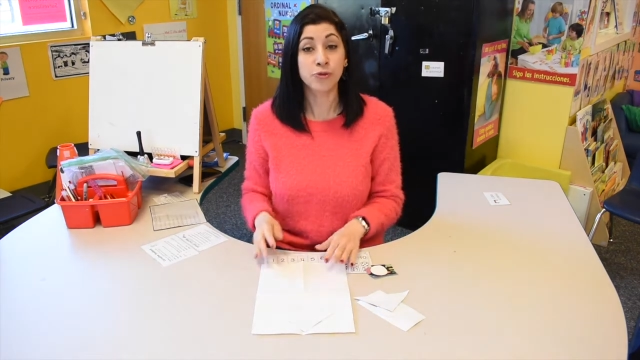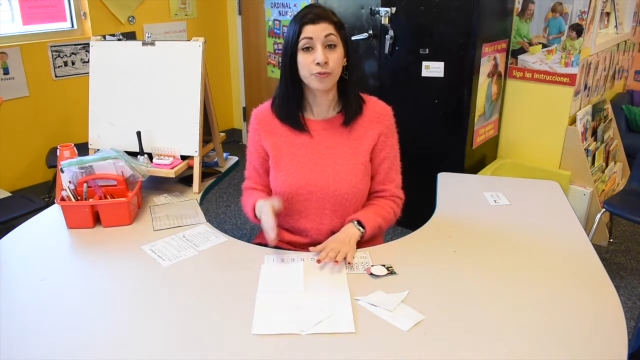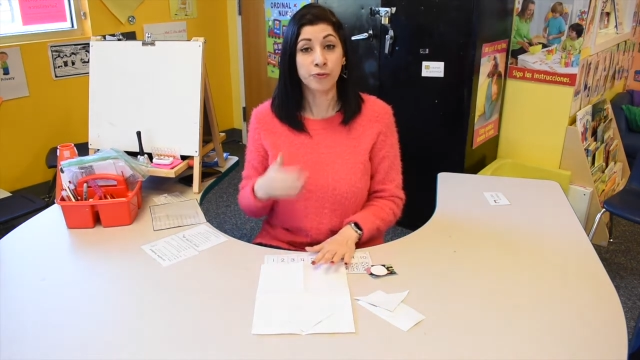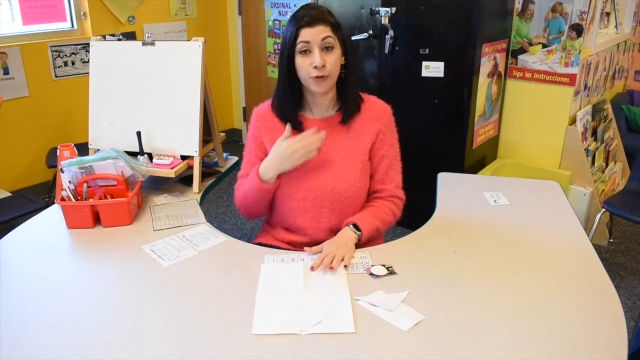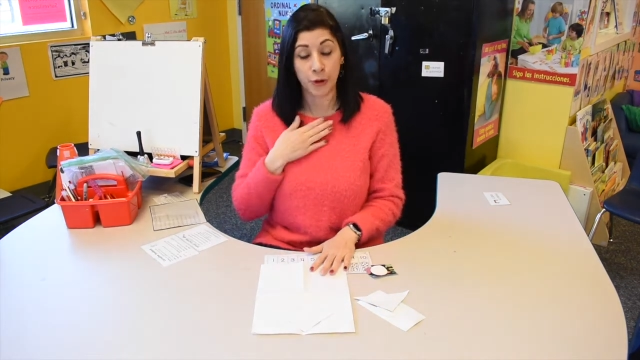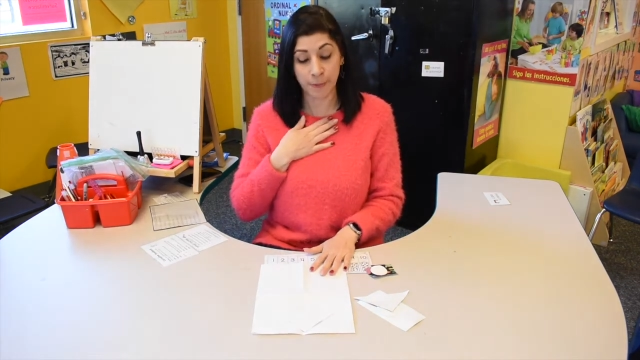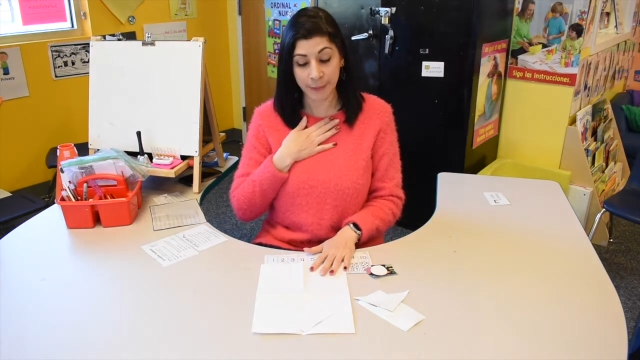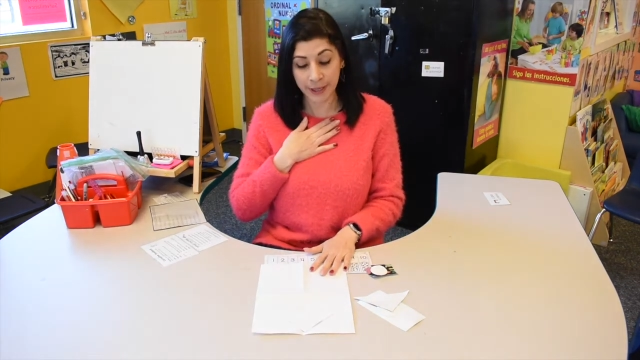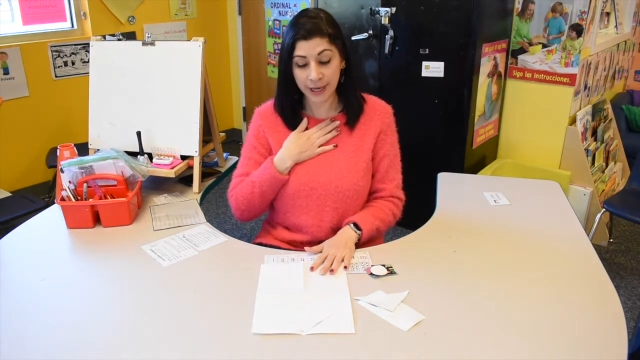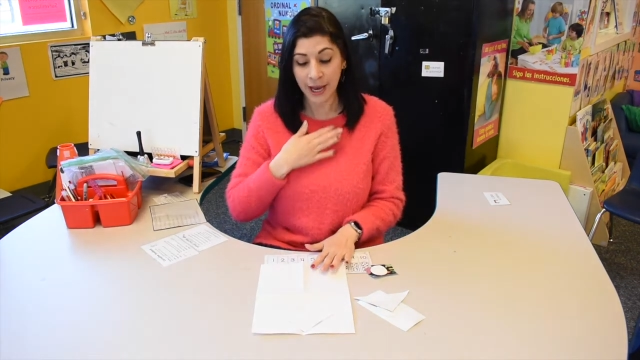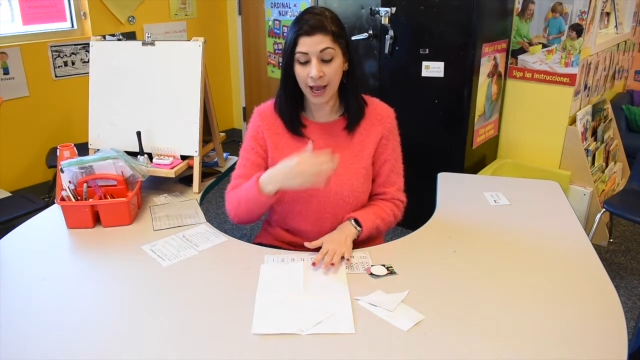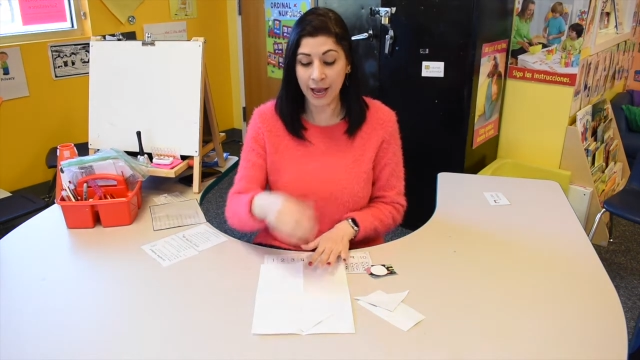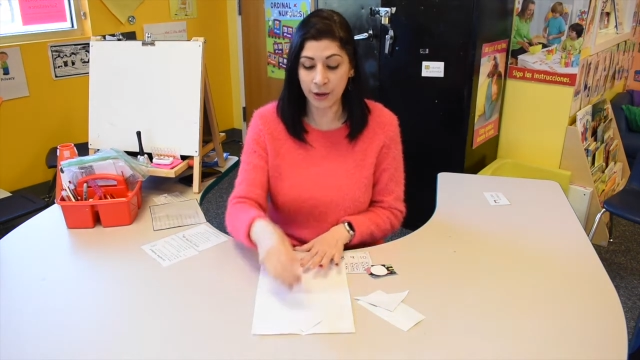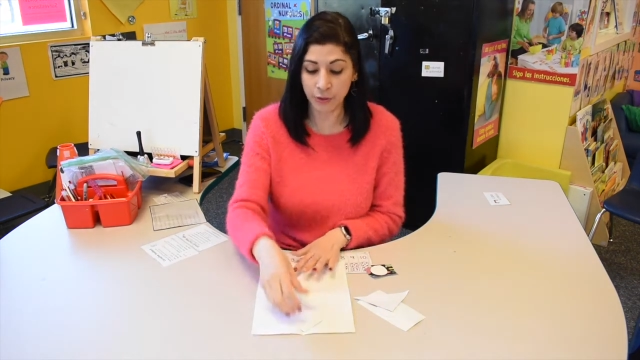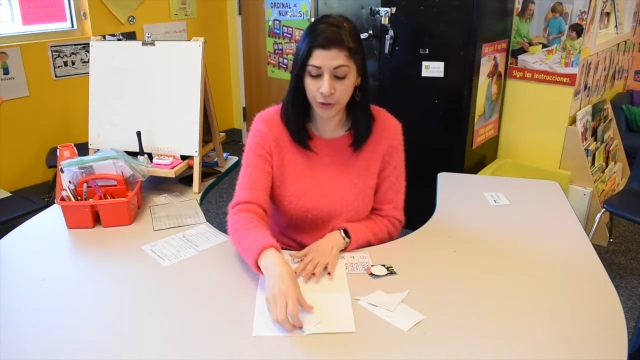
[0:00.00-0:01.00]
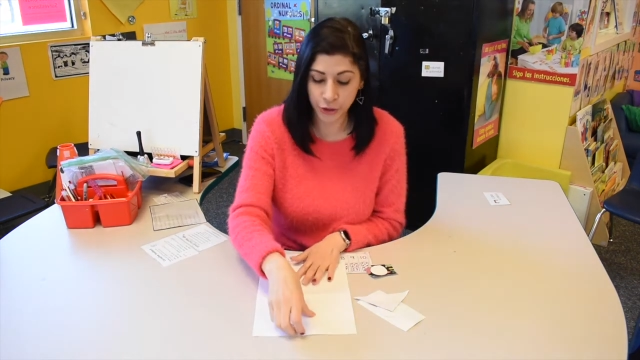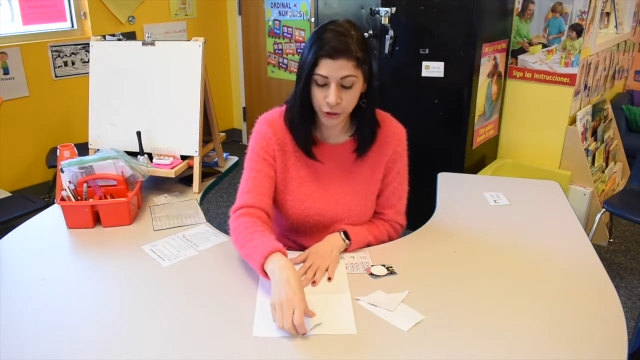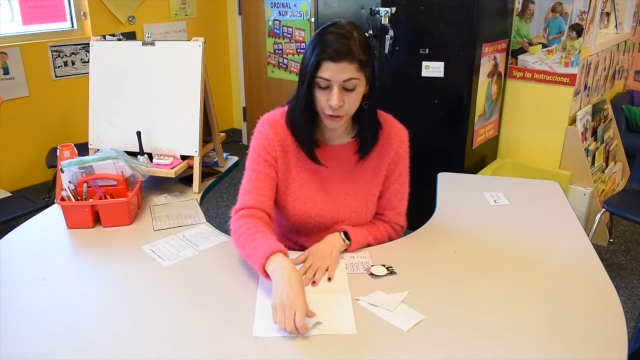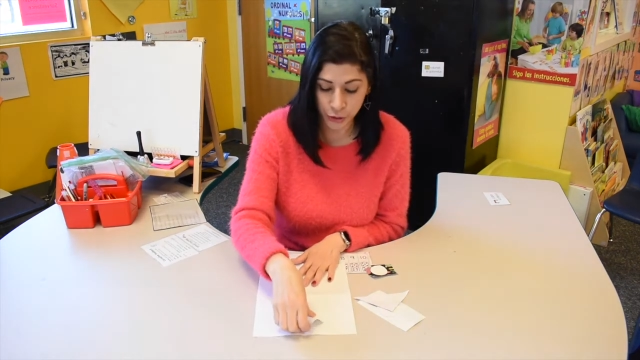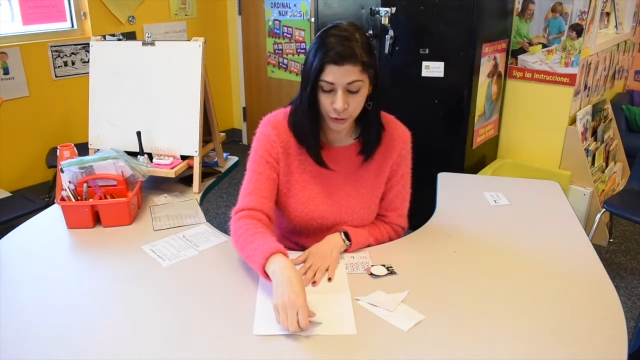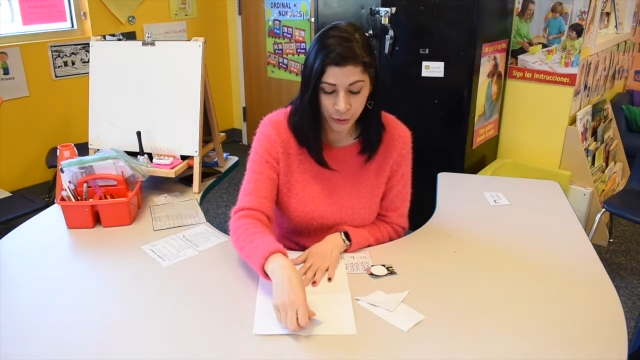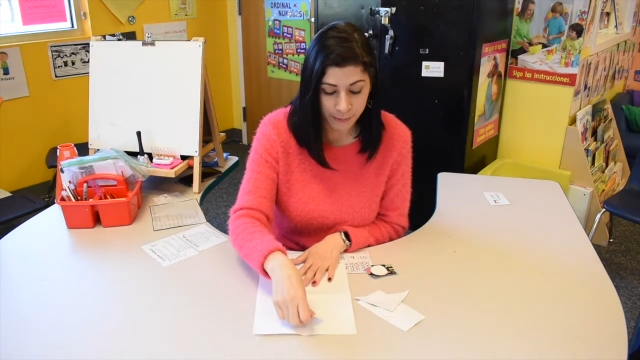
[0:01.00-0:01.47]
For me, I'm going
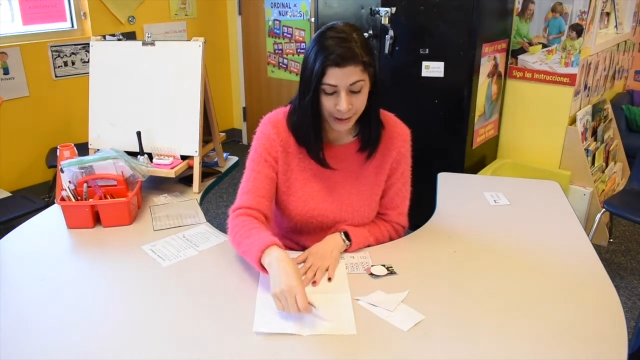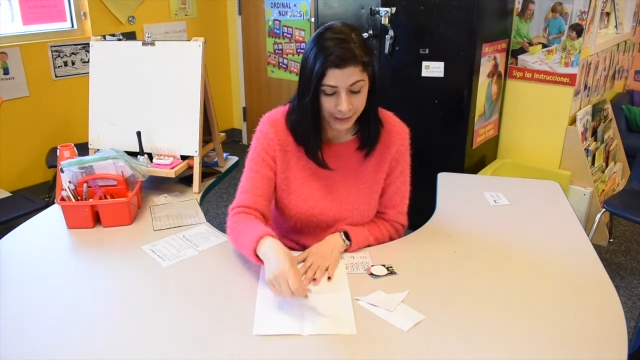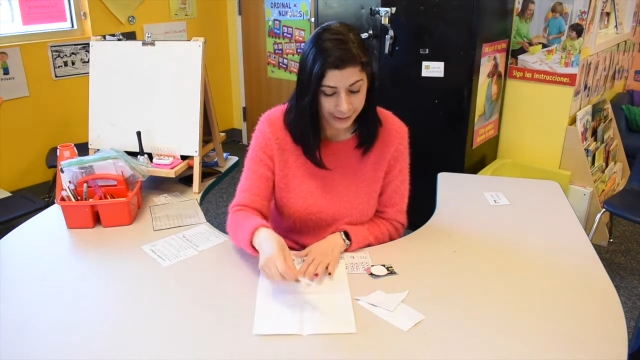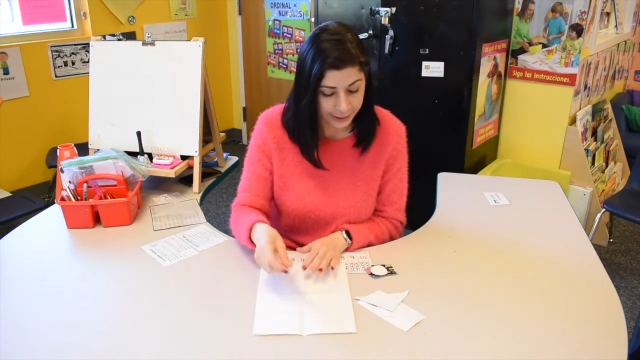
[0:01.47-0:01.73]
to do my